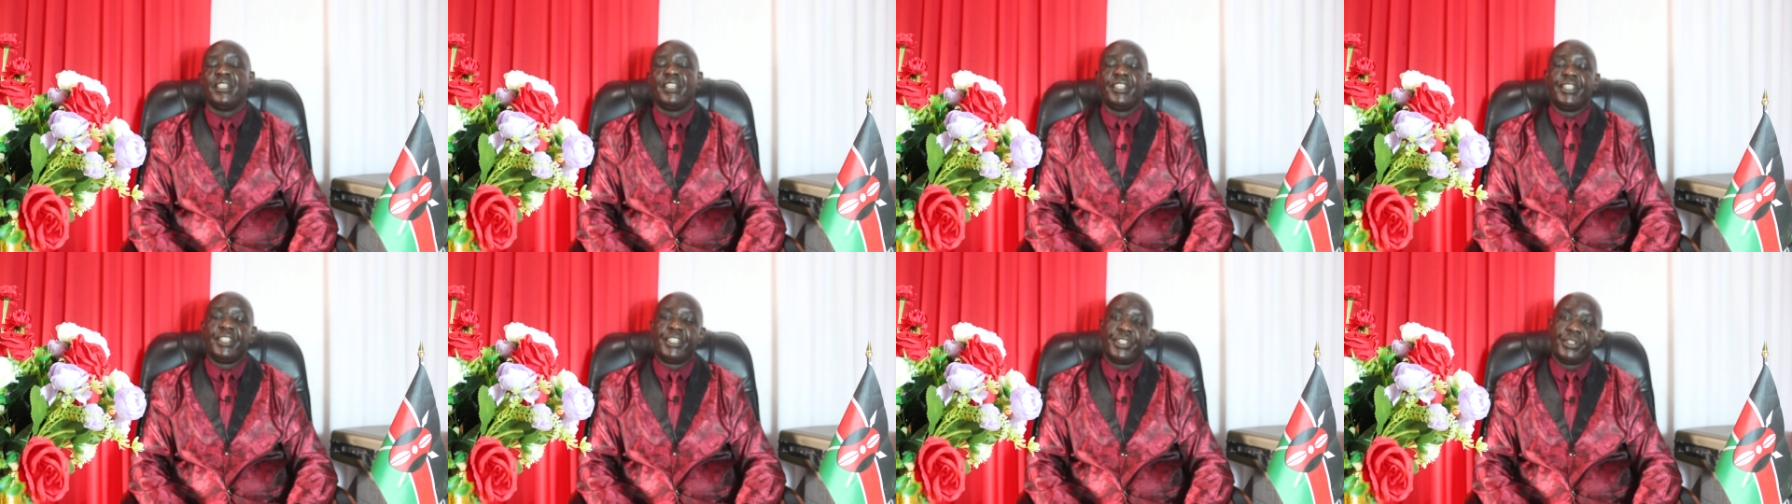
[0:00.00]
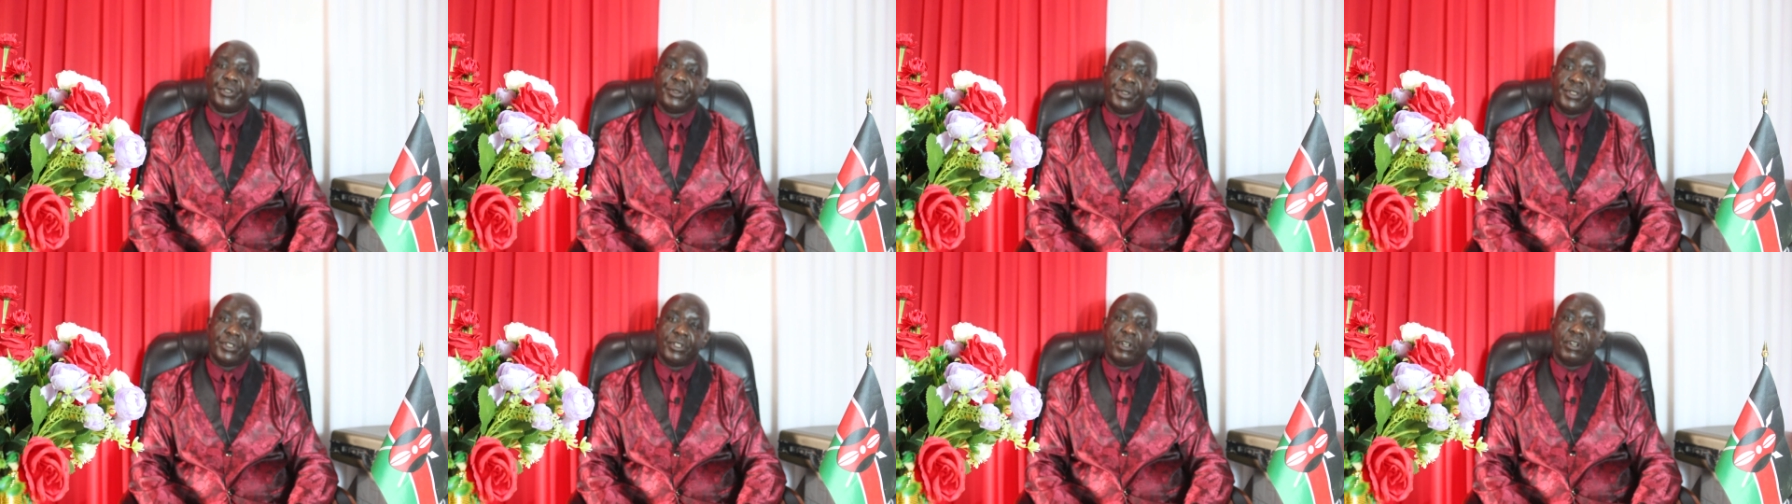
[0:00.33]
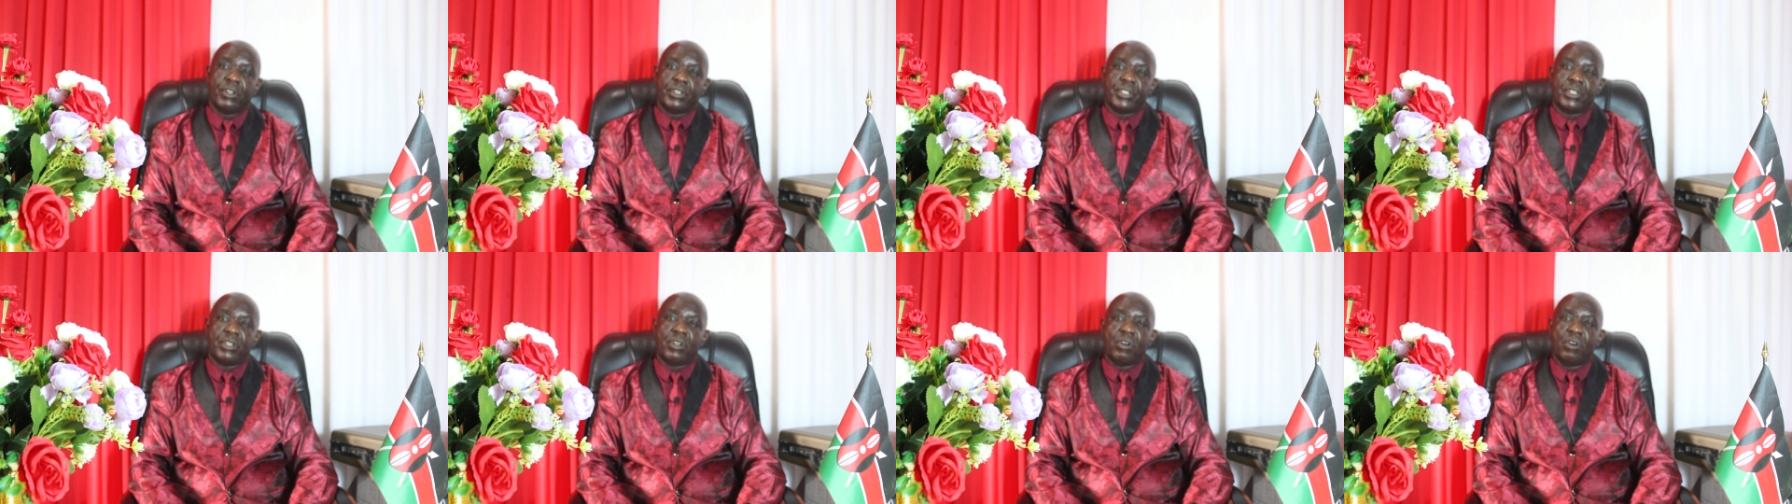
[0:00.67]
he should
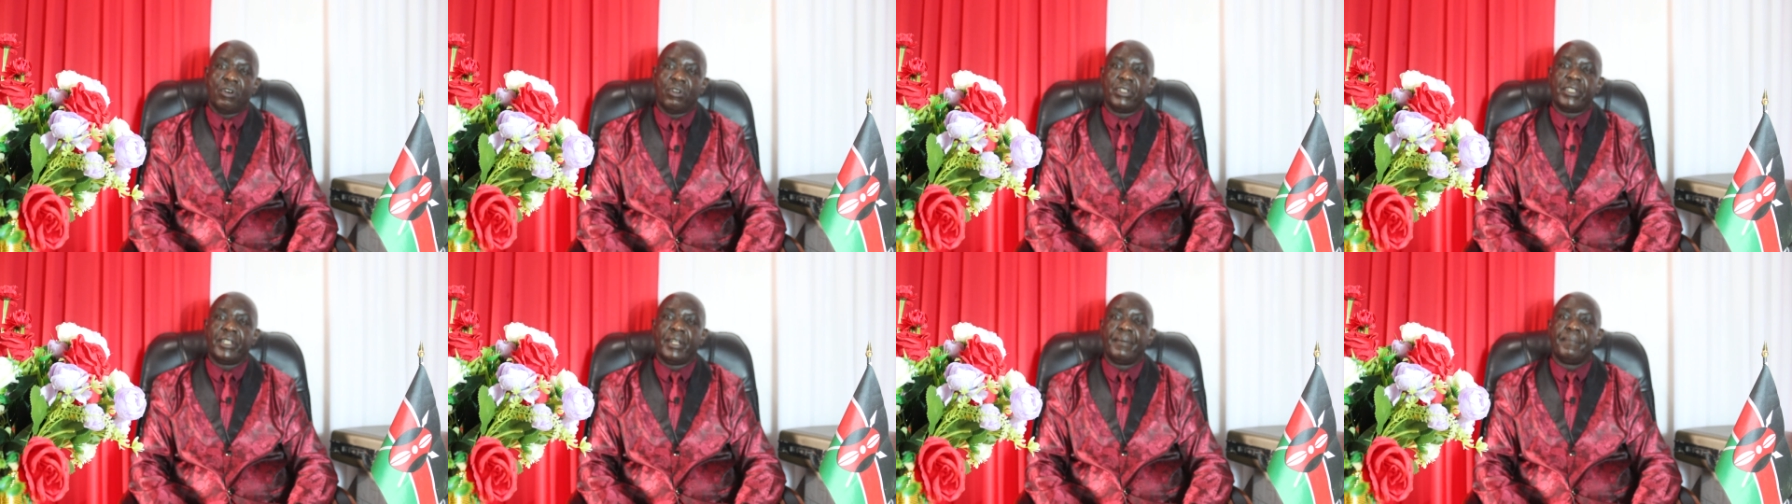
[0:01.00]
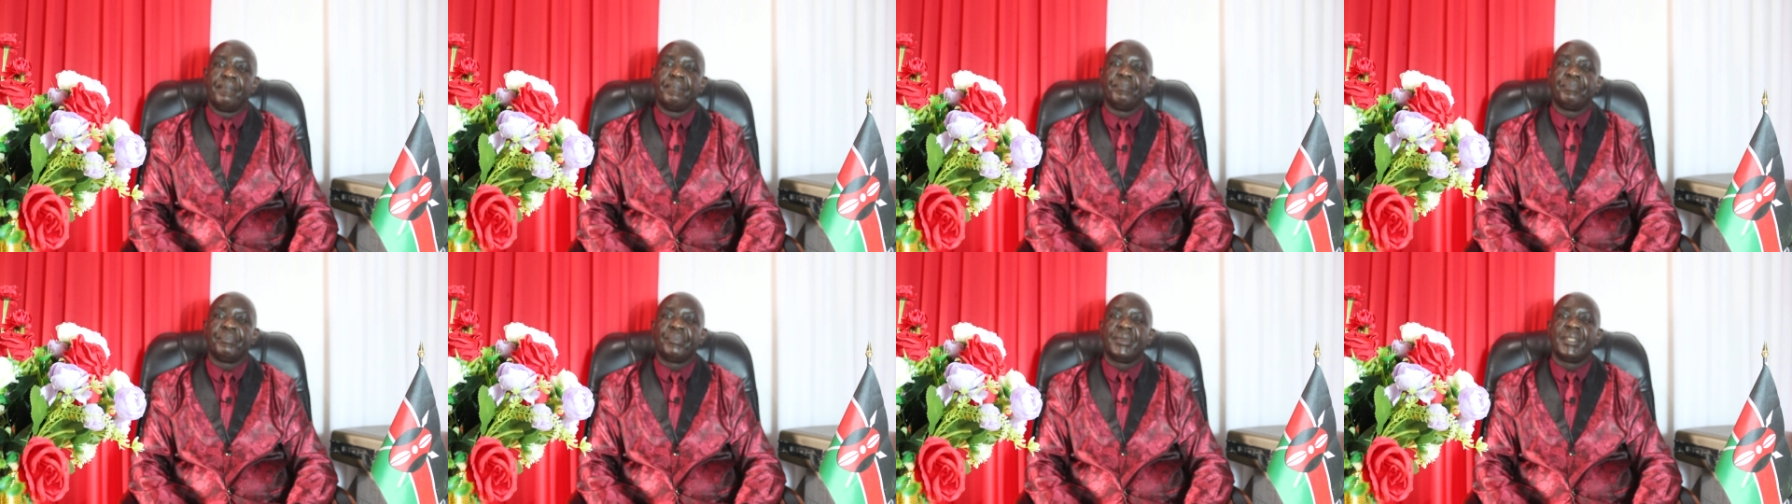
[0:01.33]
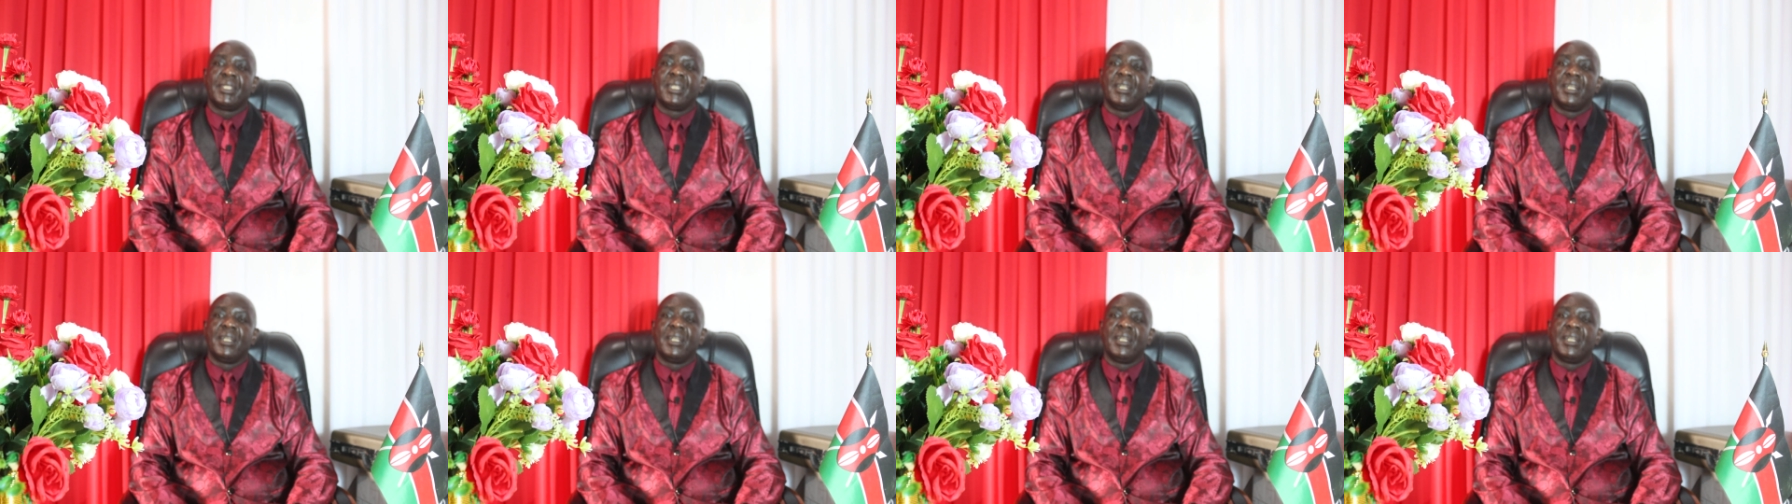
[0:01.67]
not call them